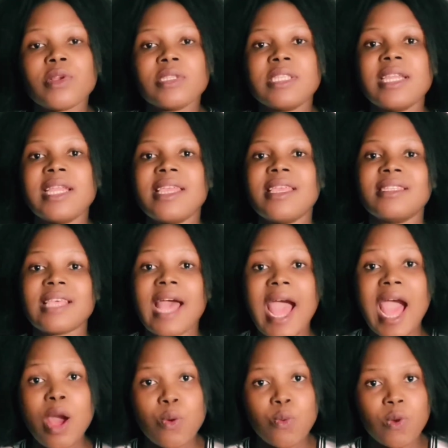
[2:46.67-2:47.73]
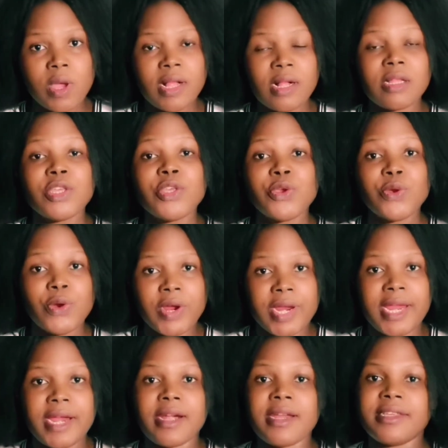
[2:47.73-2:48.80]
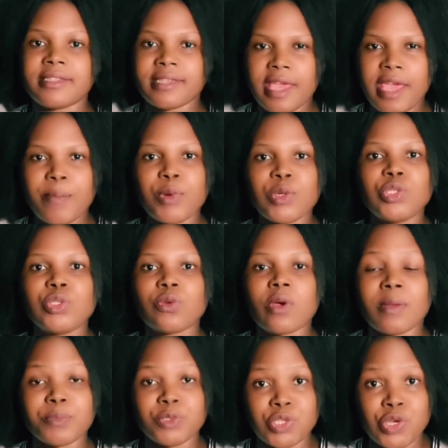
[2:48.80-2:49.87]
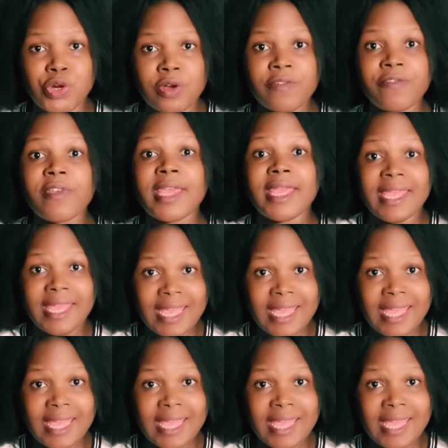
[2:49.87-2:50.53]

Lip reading: Porosity is how well your hair is able to absorb